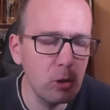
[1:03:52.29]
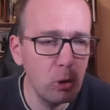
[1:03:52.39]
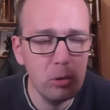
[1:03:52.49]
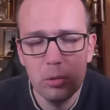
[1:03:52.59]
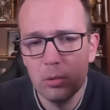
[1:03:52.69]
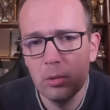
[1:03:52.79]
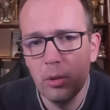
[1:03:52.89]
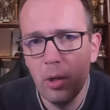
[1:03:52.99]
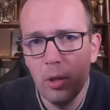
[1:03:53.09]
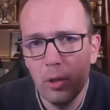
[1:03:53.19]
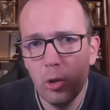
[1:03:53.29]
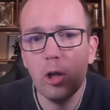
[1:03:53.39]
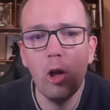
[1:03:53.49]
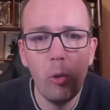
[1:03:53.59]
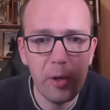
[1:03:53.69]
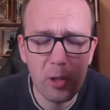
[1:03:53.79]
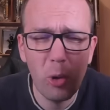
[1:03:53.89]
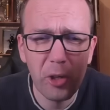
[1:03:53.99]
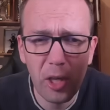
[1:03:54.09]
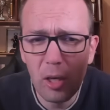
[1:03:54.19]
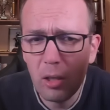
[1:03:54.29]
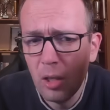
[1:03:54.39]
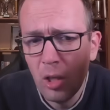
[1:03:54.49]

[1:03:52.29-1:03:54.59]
do, you can always go here.